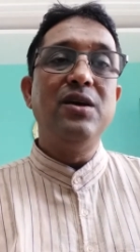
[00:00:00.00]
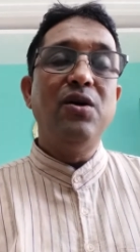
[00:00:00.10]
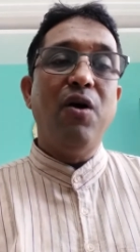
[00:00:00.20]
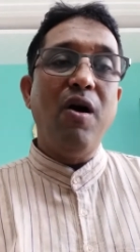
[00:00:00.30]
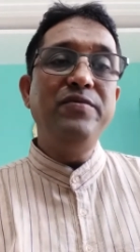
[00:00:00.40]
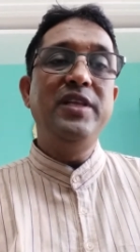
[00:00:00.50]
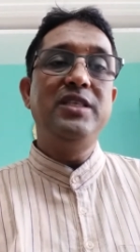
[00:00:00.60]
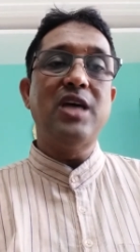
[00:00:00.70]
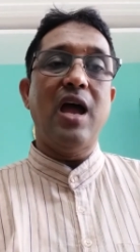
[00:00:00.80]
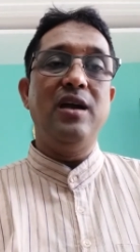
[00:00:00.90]
of the
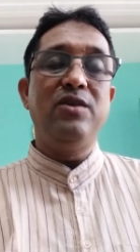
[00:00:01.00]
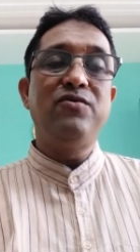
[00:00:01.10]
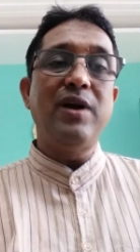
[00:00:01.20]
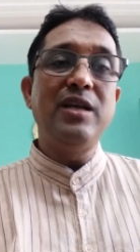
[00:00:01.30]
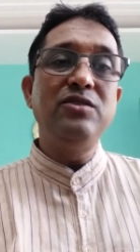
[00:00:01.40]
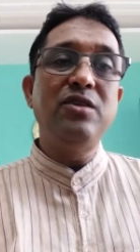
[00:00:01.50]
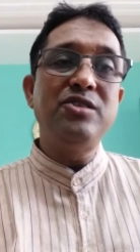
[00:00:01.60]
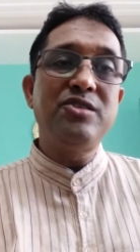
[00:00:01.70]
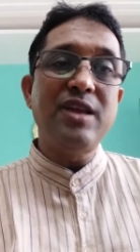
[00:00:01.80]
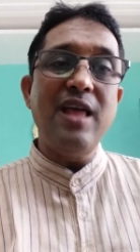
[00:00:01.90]
child, what is the
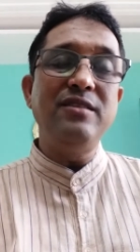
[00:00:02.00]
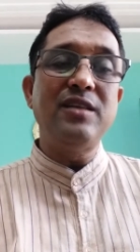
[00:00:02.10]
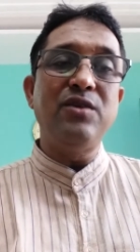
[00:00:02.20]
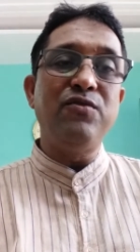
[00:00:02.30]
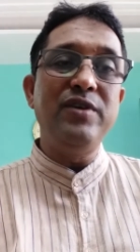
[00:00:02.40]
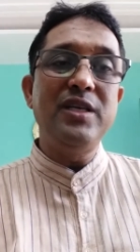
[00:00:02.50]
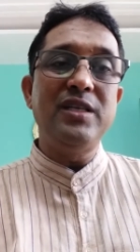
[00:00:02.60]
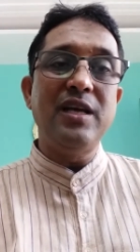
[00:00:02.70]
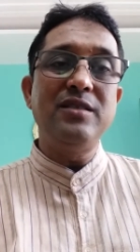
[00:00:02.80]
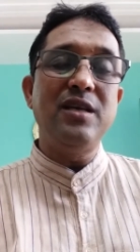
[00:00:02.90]
strengths and
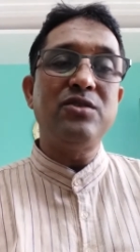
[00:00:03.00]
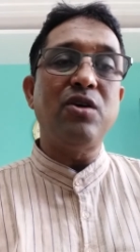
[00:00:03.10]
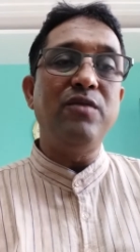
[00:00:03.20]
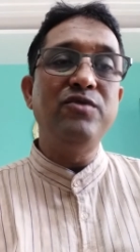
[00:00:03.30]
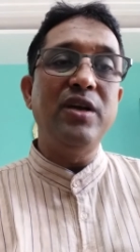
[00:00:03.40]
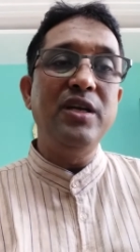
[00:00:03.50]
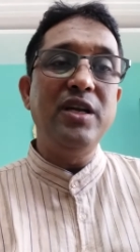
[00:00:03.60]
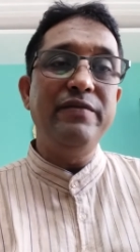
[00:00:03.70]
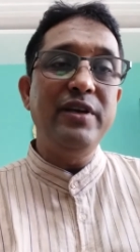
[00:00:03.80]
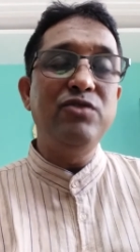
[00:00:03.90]
weaknesses of the
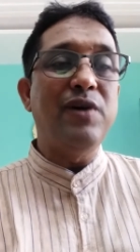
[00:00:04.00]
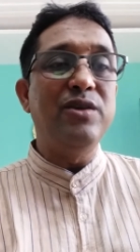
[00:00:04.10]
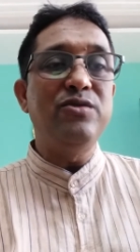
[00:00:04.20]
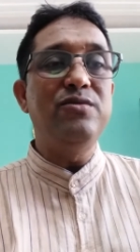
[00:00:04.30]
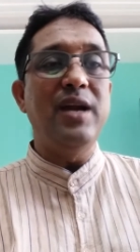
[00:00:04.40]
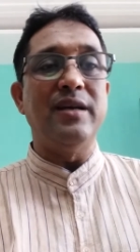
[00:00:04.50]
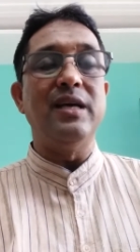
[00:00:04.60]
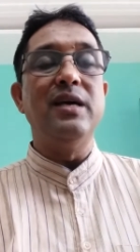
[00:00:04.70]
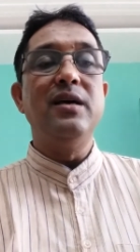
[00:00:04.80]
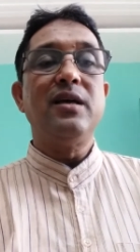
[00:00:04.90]
individual student.
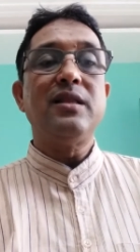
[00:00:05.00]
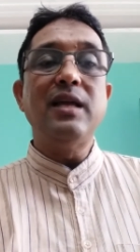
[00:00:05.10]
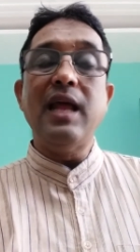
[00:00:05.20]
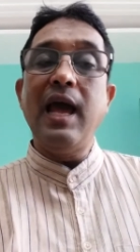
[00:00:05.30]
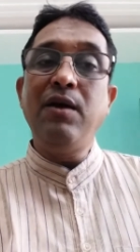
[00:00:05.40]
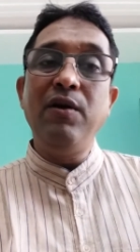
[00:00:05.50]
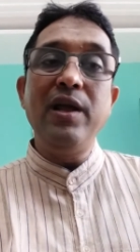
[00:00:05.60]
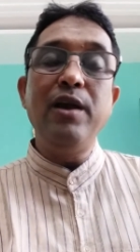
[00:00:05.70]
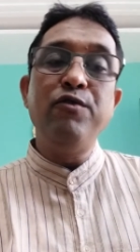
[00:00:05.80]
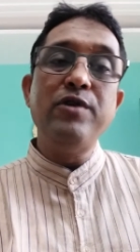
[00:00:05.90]
Then
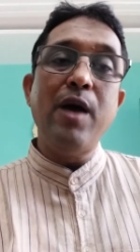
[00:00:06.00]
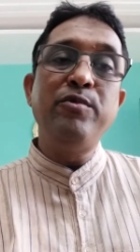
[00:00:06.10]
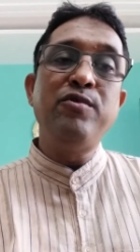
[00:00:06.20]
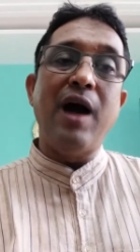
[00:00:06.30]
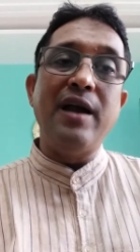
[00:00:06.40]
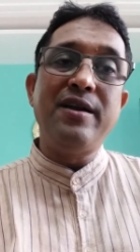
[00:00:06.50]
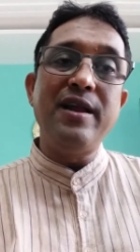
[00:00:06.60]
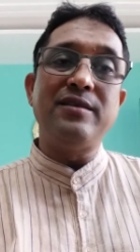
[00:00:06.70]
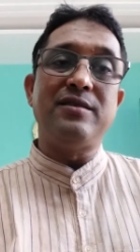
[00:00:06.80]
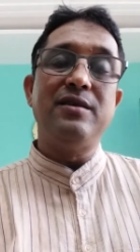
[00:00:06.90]
accordingly, we have to
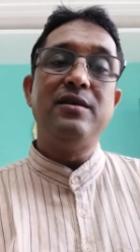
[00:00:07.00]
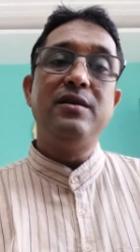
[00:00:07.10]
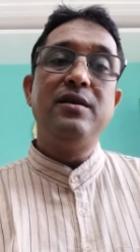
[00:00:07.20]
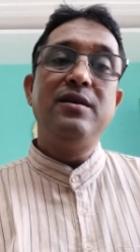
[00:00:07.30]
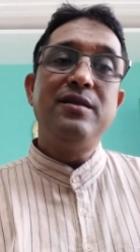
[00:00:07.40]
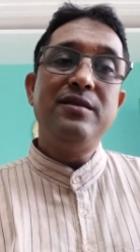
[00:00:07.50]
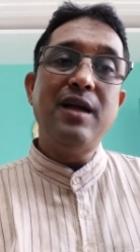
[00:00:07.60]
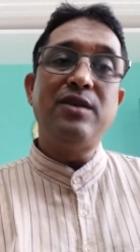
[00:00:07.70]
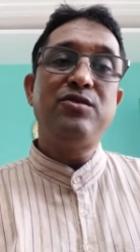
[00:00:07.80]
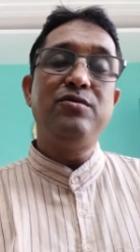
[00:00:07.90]
address
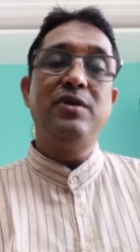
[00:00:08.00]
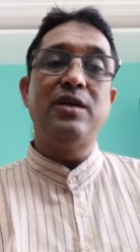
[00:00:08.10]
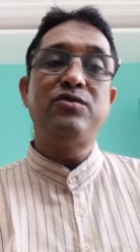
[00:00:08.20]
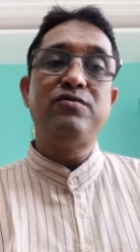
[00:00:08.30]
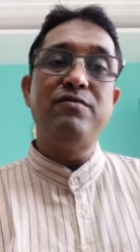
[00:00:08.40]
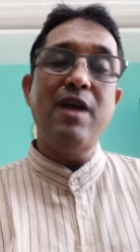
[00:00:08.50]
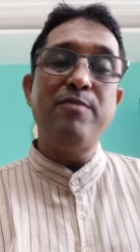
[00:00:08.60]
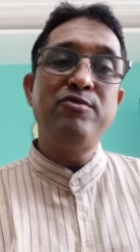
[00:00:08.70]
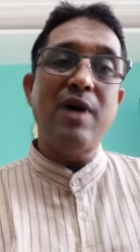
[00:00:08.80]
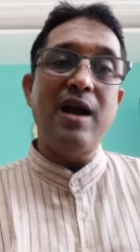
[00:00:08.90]
that student. We
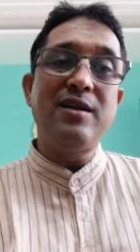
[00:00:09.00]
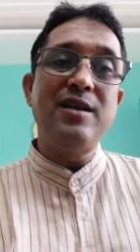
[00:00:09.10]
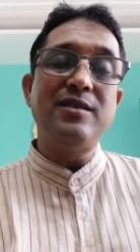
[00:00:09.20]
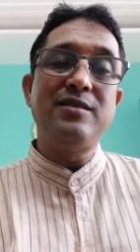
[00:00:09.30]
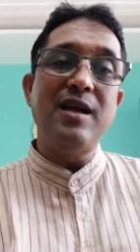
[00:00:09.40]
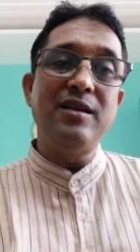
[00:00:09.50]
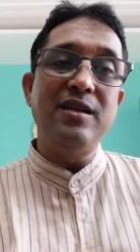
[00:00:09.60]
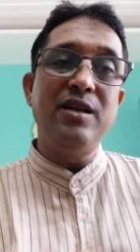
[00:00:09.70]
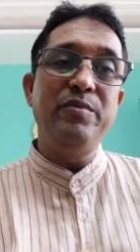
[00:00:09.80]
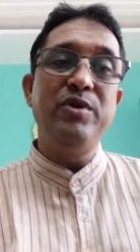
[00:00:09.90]
have to address that
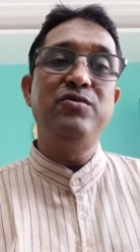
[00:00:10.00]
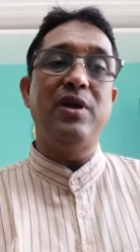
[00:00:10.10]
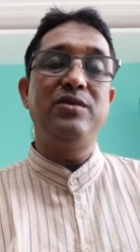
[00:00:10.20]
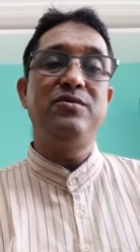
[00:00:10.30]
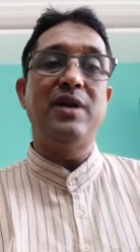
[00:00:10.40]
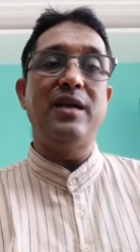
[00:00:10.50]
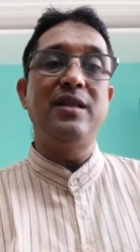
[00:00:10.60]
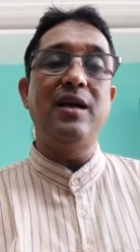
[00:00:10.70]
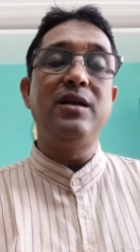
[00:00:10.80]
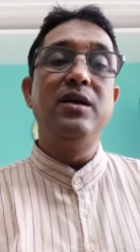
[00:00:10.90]
individual student,
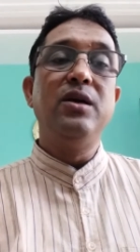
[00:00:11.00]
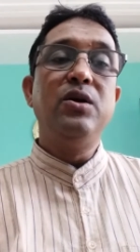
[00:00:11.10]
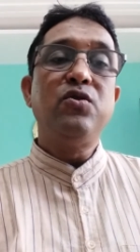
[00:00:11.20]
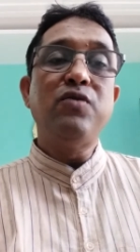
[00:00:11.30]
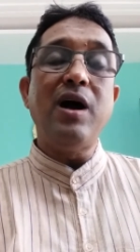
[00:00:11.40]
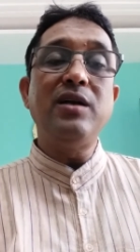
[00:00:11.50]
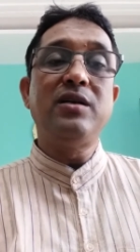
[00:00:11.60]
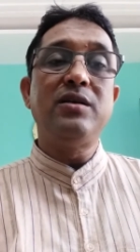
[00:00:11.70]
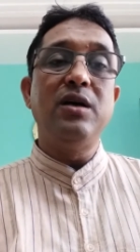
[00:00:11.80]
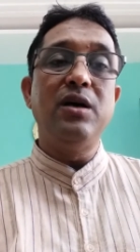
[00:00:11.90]
that what
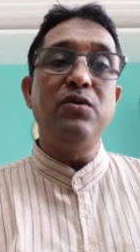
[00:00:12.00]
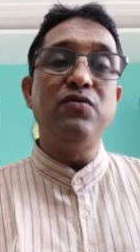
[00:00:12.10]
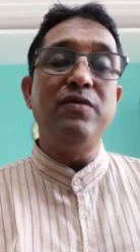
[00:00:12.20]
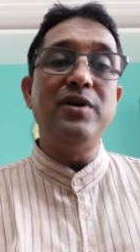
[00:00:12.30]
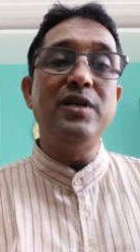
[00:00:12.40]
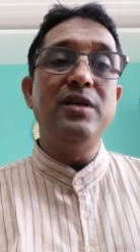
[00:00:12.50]
one